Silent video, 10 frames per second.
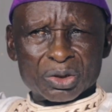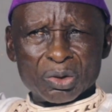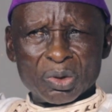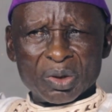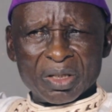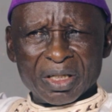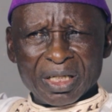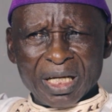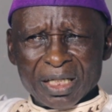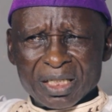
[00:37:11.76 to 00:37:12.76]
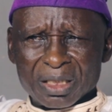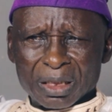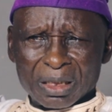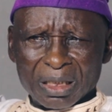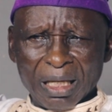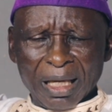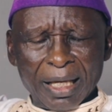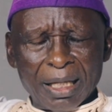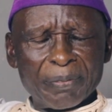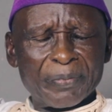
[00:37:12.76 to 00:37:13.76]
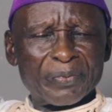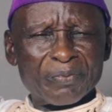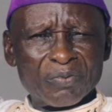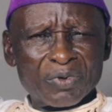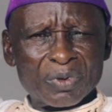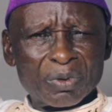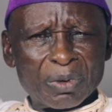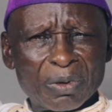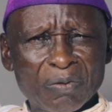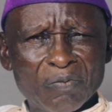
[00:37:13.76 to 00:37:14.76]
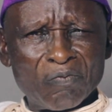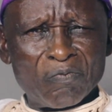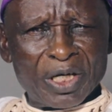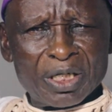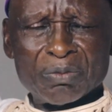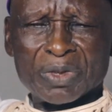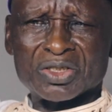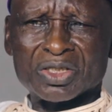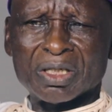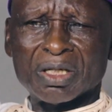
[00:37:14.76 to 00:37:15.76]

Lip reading: So that helped very much.